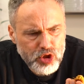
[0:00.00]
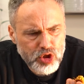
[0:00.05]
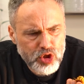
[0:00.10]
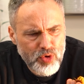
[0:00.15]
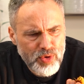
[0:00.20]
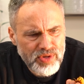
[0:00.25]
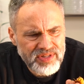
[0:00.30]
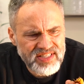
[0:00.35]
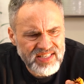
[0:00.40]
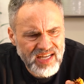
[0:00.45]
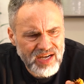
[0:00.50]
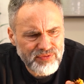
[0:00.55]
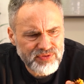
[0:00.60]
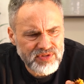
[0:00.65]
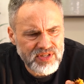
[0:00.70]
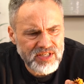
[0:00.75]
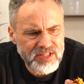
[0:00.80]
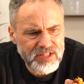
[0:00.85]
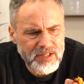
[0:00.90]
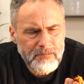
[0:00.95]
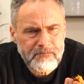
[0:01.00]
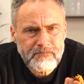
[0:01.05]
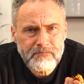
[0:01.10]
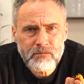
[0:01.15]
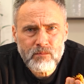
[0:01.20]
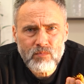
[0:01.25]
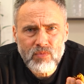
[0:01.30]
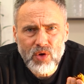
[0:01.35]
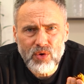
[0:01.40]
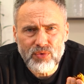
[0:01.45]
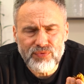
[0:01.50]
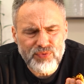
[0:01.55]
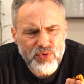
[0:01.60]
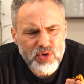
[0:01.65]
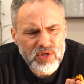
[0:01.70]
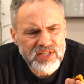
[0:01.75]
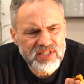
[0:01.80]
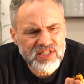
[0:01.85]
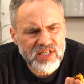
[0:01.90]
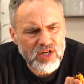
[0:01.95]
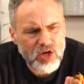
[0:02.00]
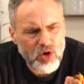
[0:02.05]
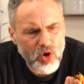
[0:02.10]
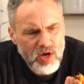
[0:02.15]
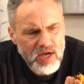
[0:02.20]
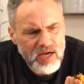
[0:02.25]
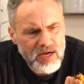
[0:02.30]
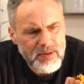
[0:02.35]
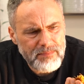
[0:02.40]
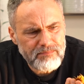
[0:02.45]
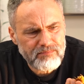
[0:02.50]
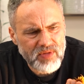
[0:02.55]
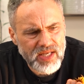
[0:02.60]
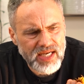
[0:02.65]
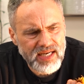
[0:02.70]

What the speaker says: It's nice and juicy and truly tender.